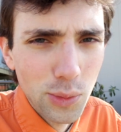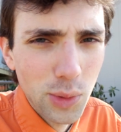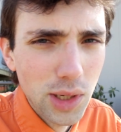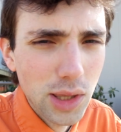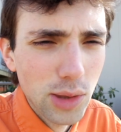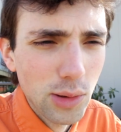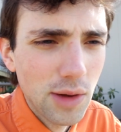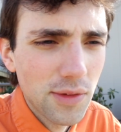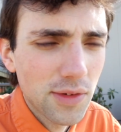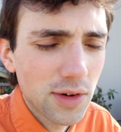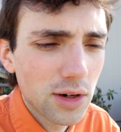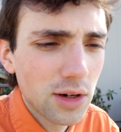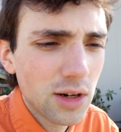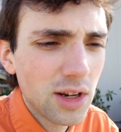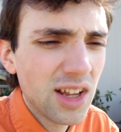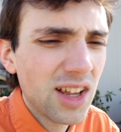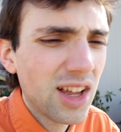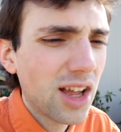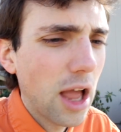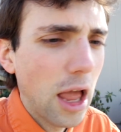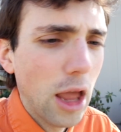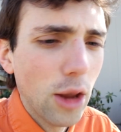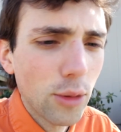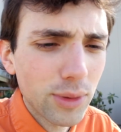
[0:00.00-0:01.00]
whatsoever.
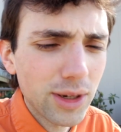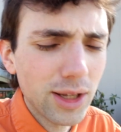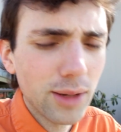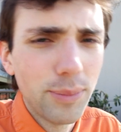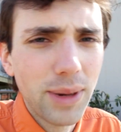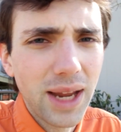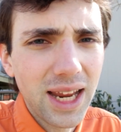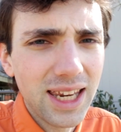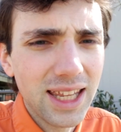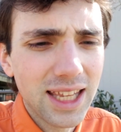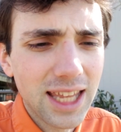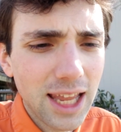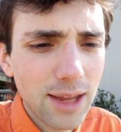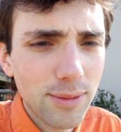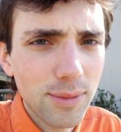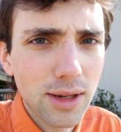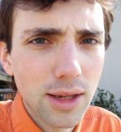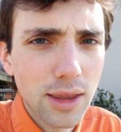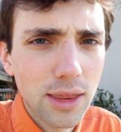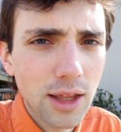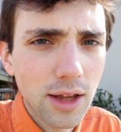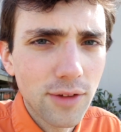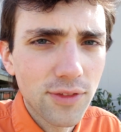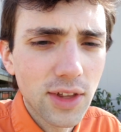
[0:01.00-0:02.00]
Real beta
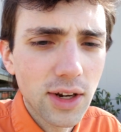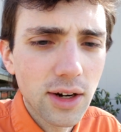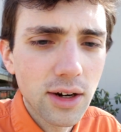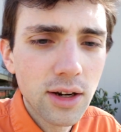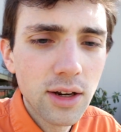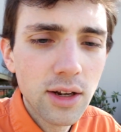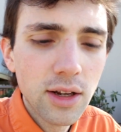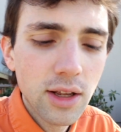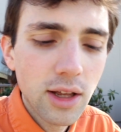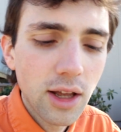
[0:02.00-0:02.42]
gaming stuff there.